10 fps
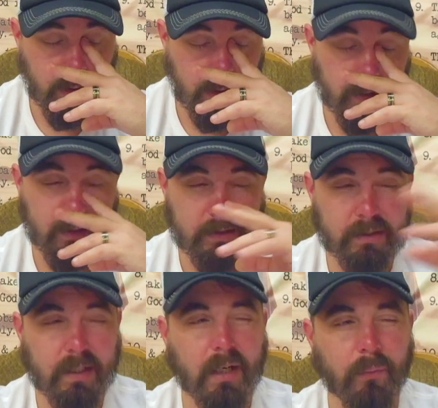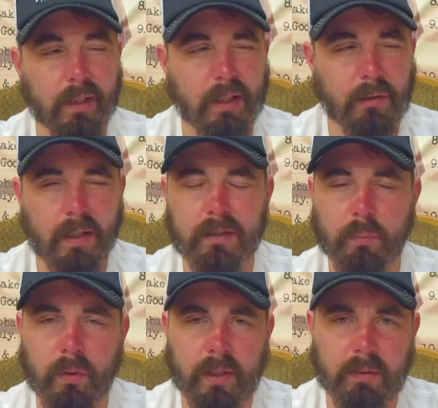and it just kind of reiterates
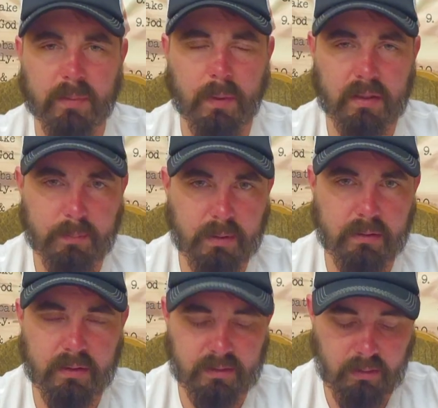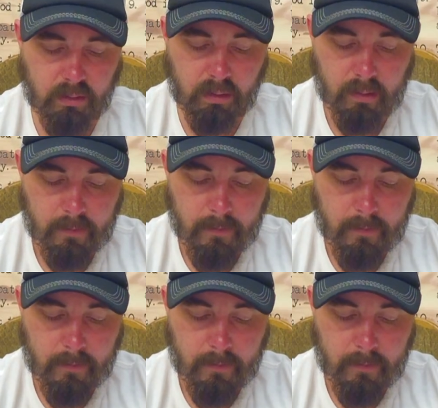what their responsibilities are.